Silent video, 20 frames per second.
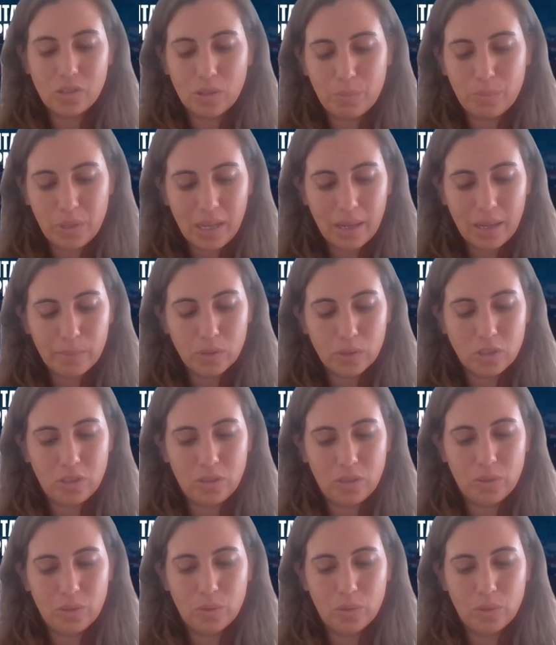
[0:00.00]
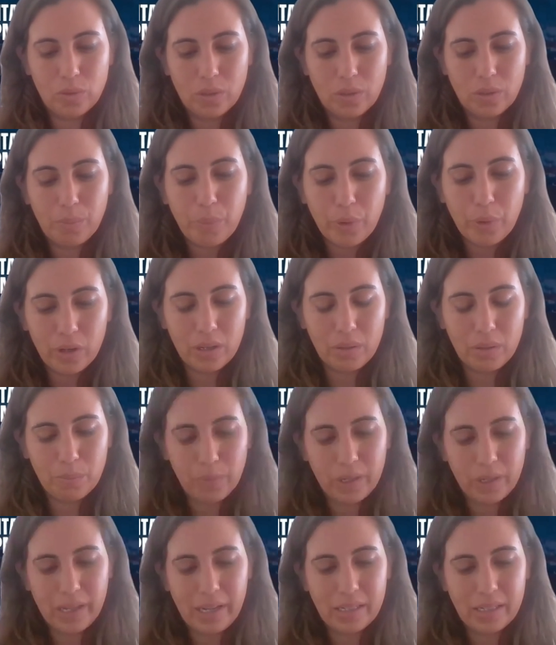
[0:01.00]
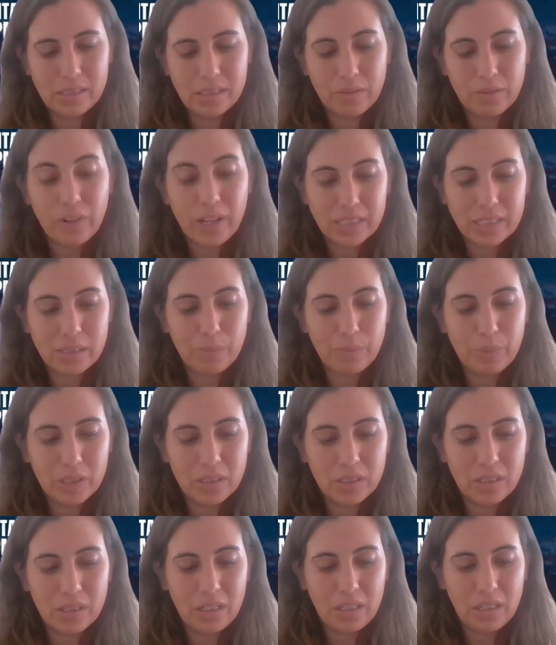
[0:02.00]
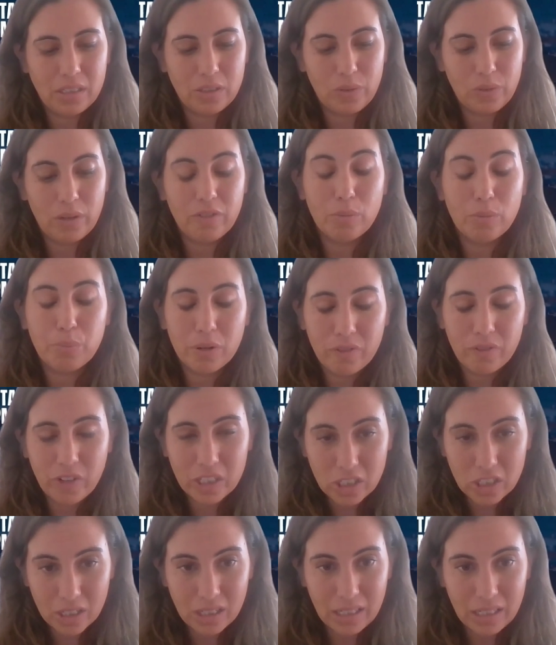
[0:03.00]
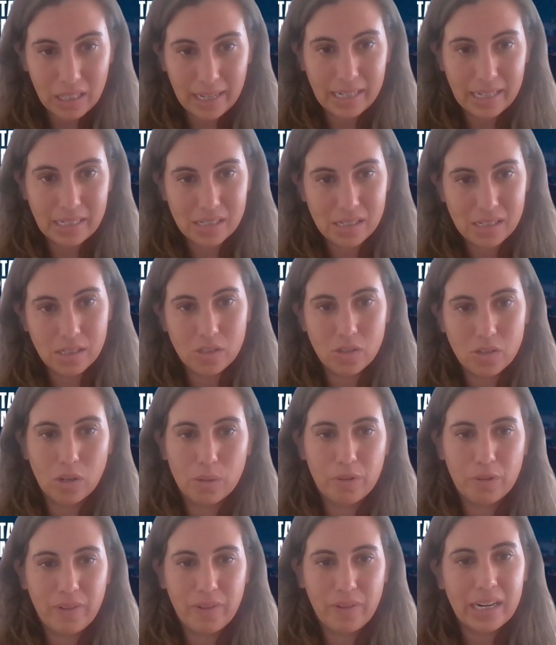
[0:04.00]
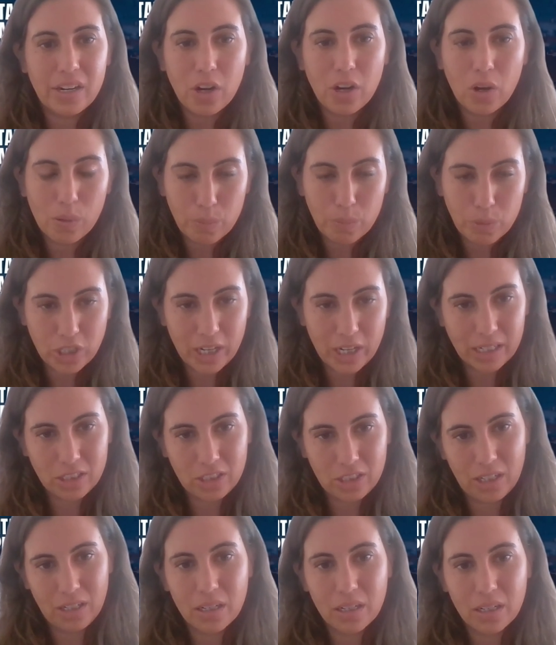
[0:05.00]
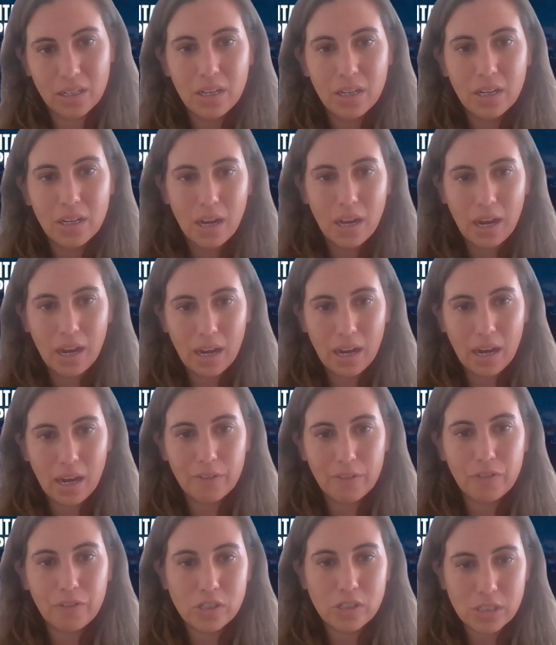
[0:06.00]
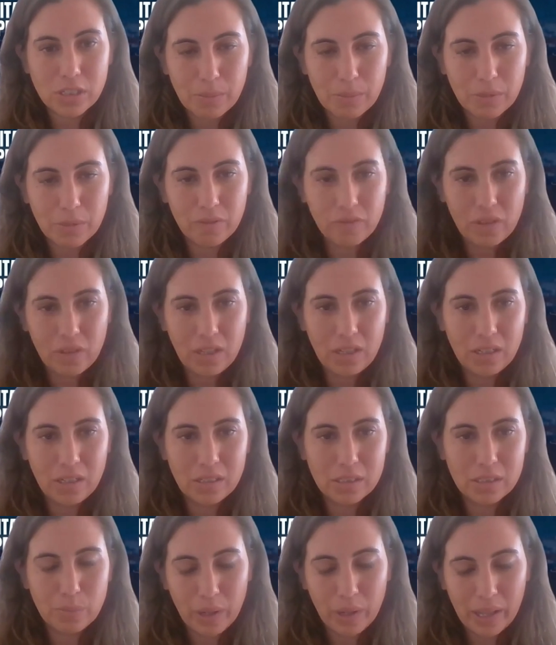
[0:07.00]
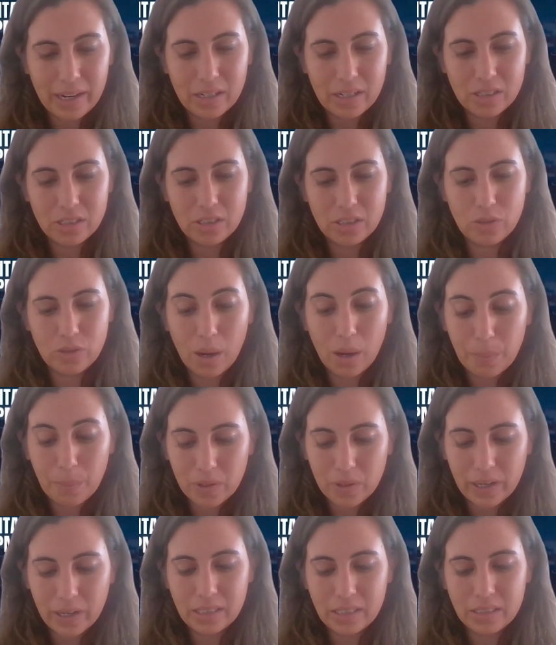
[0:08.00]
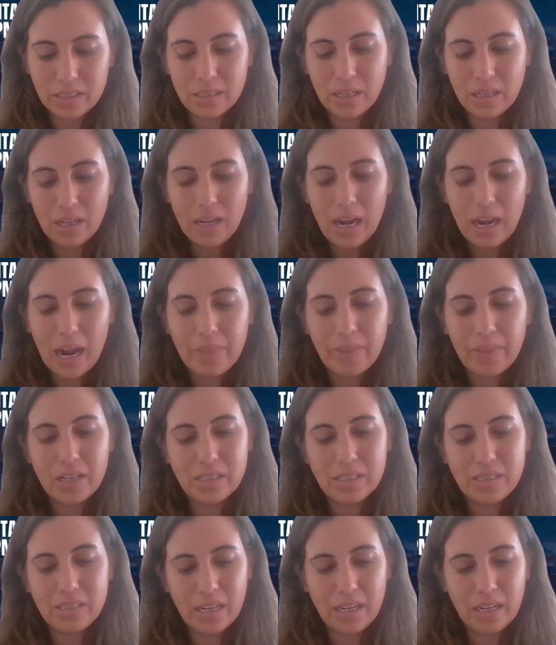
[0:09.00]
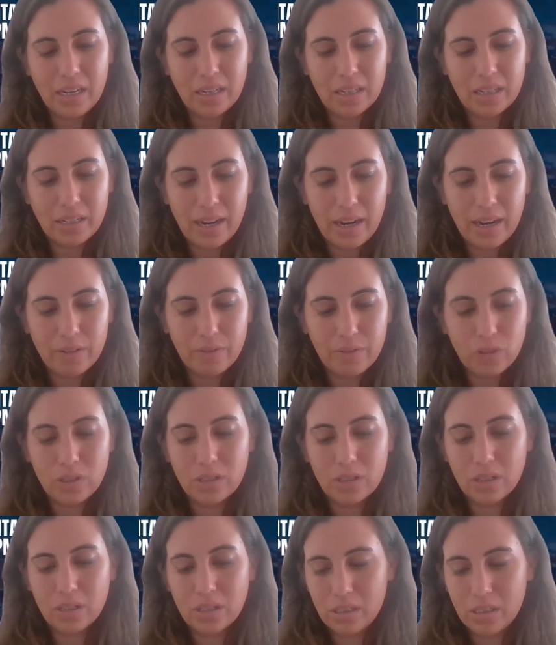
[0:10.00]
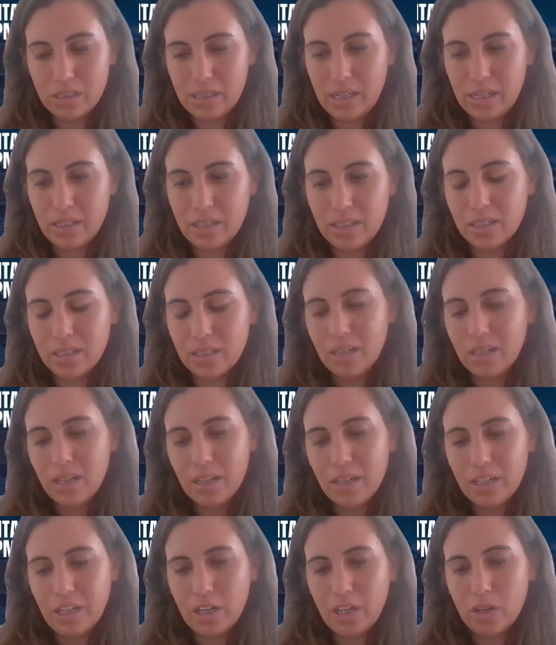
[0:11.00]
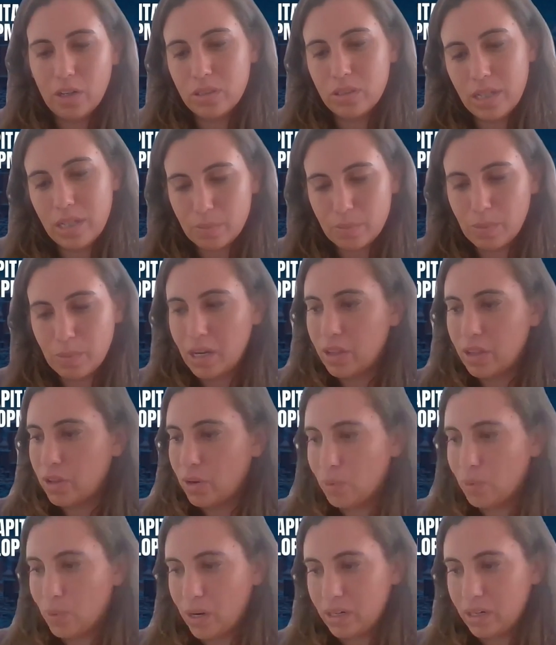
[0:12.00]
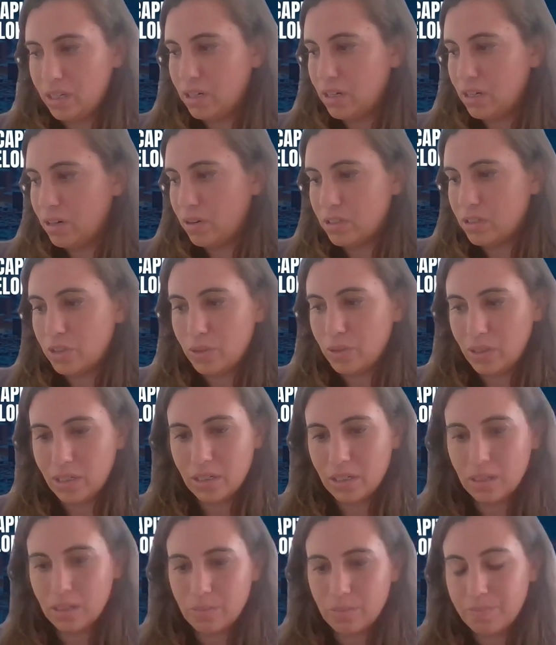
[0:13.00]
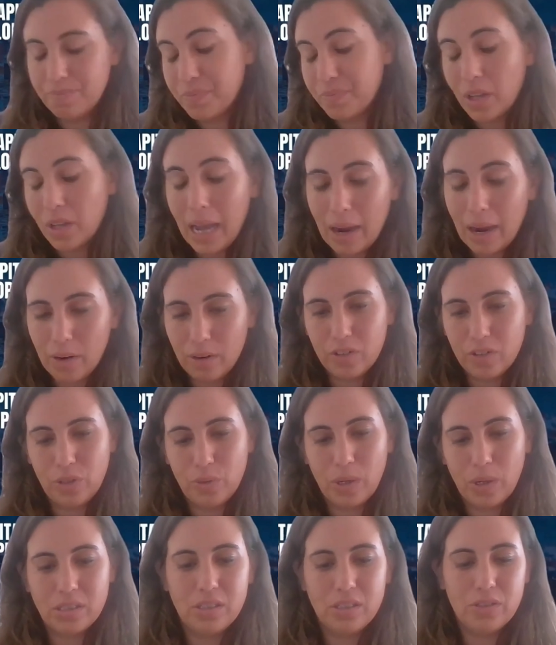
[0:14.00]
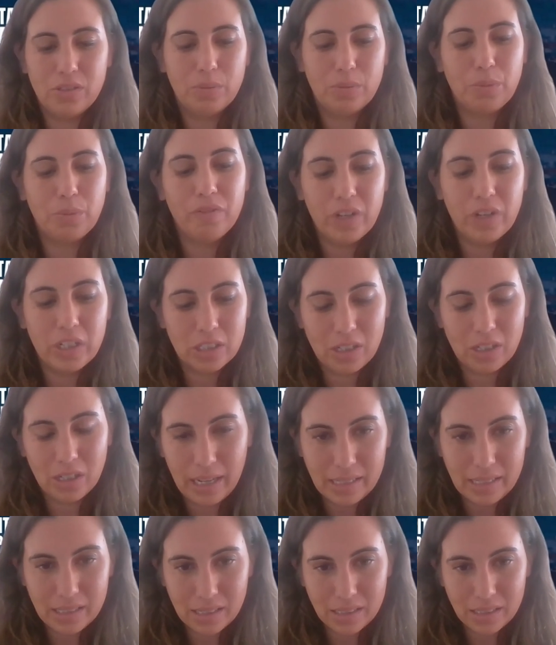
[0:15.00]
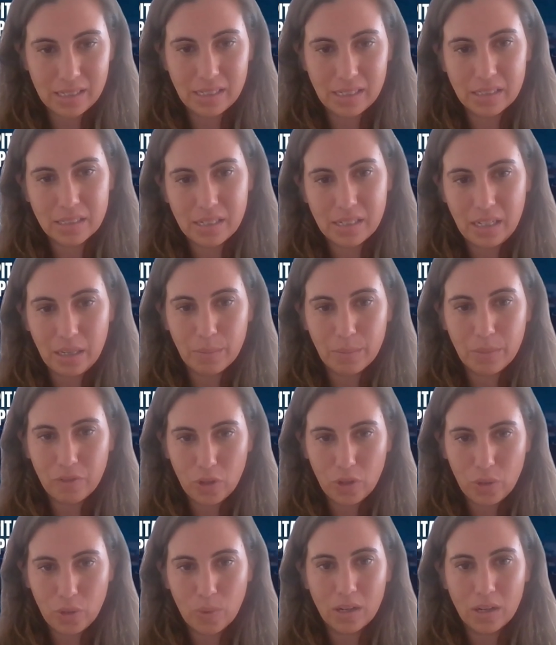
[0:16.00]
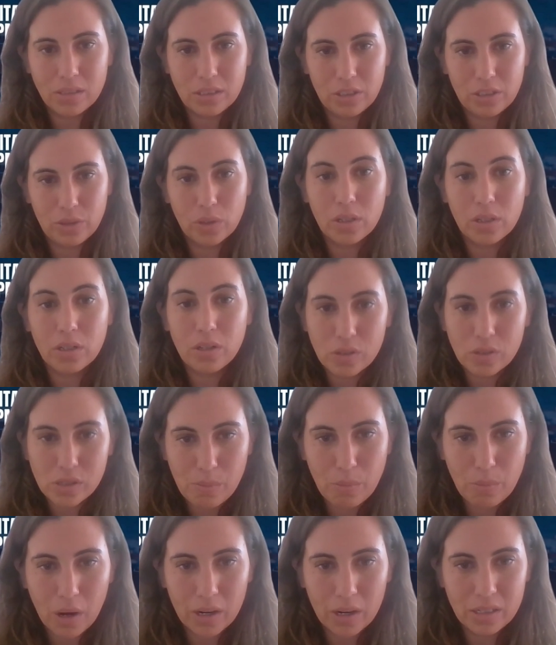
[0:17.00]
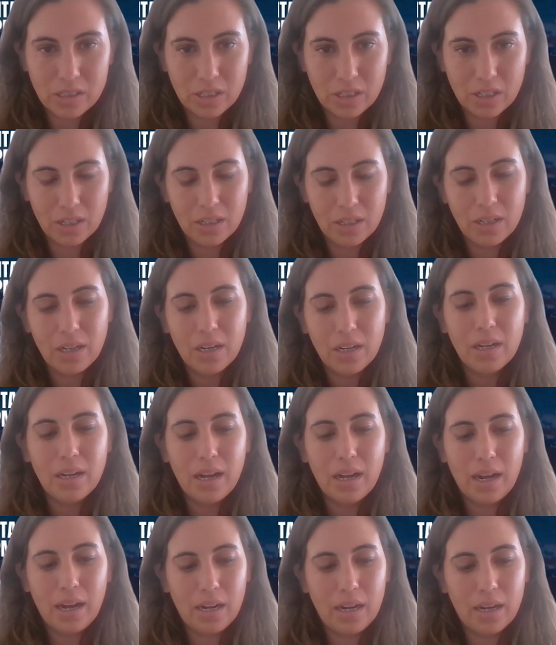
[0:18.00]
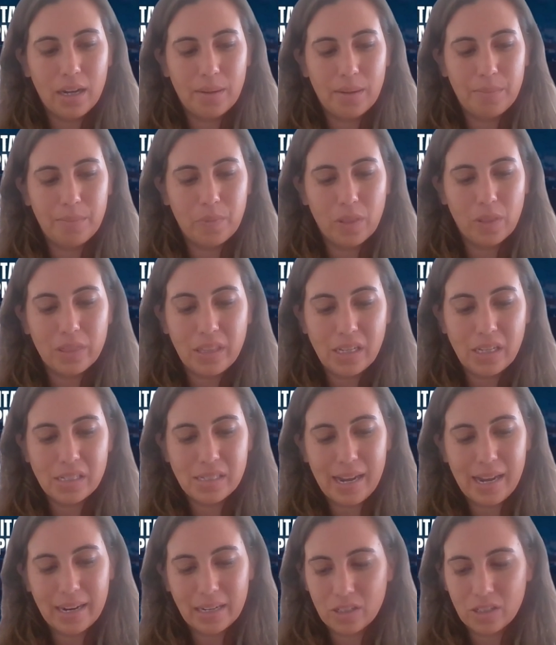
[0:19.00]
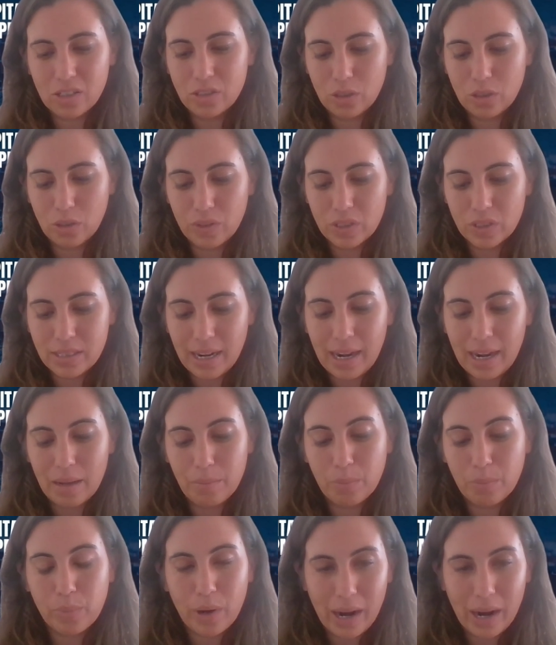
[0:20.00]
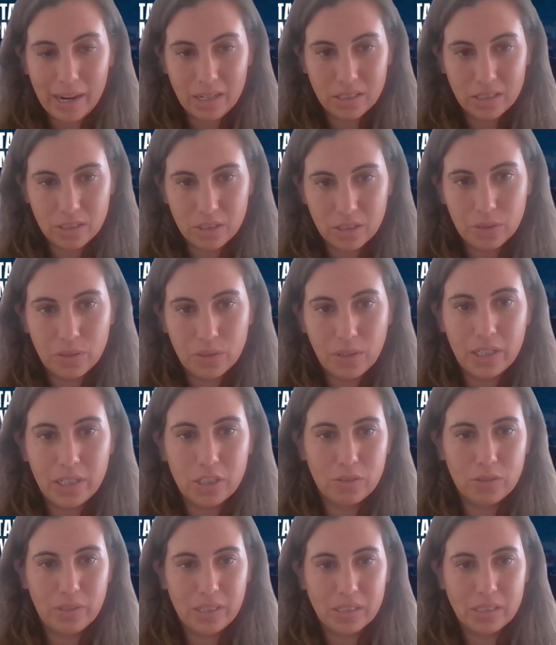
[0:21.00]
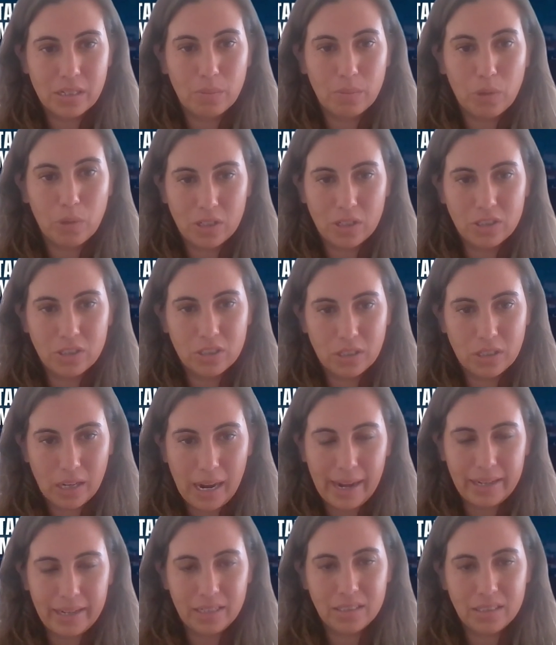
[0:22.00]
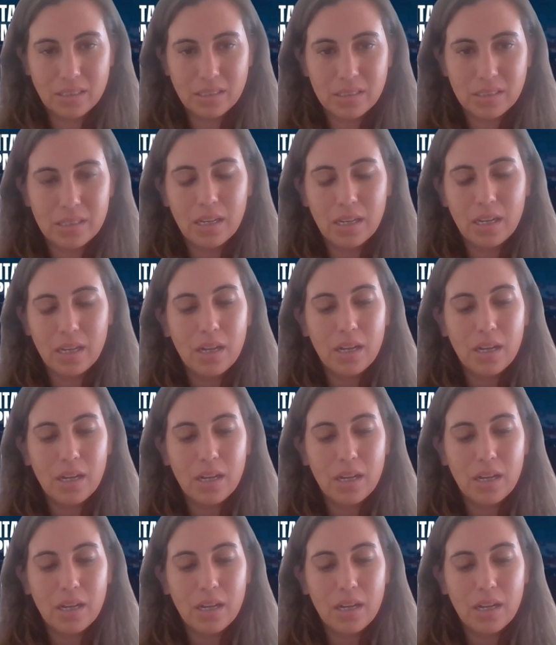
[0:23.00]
or be able to put in place flexibility to even provisionally license or provide a no objection for some of these players to operate, and then taking a careful and considered 6-month or 1 year or 2 year, however you want to do it, provisional licensing scheme if you want to closely monitor these actors over time prior to issuing some larger guidance.